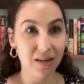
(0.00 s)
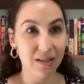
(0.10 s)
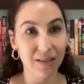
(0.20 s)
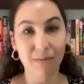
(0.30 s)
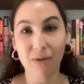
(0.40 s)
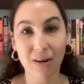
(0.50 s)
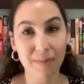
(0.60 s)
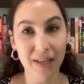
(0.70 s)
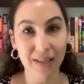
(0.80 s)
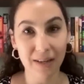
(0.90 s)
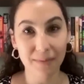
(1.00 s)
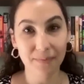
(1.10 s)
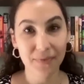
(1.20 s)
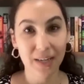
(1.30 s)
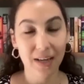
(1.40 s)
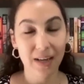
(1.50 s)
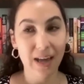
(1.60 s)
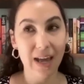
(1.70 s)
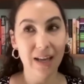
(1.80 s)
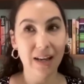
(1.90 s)
to learn more about them.
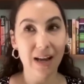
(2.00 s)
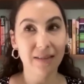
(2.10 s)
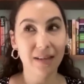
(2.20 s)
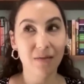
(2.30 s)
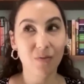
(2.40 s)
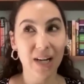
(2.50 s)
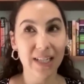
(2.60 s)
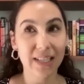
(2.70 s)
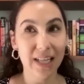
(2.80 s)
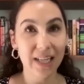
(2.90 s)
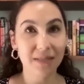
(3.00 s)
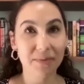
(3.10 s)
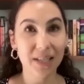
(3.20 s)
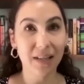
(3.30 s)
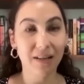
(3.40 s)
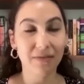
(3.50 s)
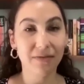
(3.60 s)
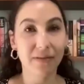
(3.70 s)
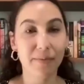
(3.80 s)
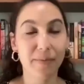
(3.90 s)
And I think when I say that to myself,
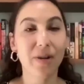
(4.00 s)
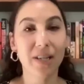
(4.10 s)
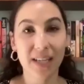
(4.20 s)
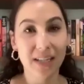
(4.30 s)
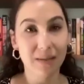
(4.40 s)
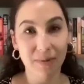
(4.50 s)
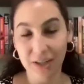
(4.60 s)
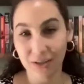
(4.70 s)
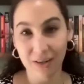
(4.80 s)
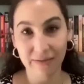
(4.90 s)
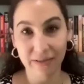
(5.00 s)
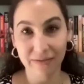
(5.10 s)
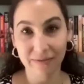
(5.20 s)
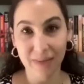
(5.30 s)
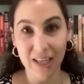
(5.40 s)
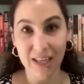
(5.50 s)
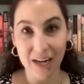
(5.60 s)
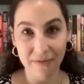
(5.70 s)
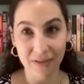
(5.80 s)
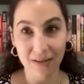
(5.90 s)
number one, it takes the pressure off of me that
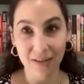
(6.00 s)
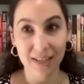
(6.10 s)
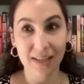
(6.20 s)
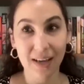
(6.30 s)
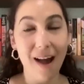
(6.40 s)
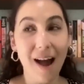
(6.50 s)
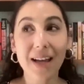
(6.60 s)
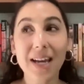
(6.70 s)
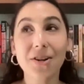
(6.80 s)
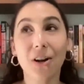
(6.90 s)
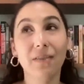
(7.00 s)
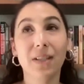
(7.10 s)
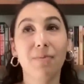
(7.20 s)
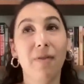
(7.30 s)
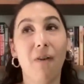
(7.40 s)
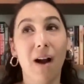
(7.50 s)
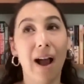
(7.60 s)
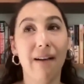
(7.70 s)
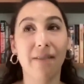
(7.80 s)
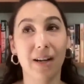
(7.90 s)
I feel, because I get nervous before
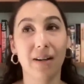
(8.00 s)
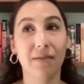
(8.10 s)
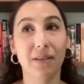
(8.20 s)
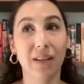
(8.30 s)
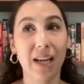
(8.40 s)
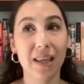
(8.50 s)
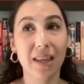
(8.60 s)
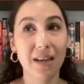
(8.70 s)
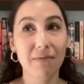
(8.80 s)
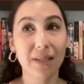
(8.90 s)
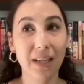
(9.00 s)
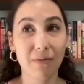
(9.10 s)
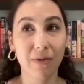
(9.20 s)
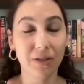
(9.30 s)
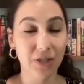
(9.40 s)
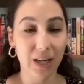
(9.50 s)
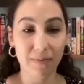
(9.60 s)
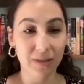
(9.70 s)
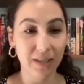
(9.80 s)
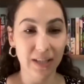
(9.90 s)
every interview. Like, I think it was like Wilt Chamberlain